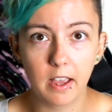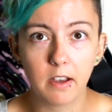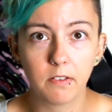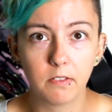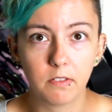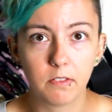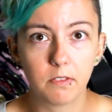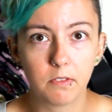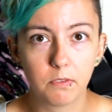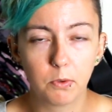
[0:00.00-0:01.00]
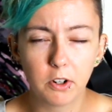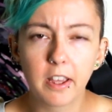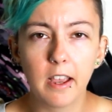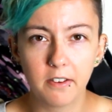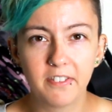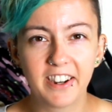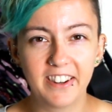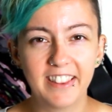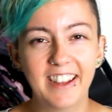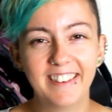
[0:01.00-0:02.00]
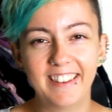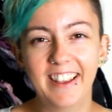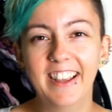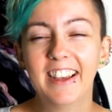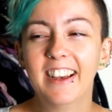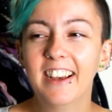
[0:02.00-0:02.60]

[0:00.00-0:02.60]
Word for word: count record that day.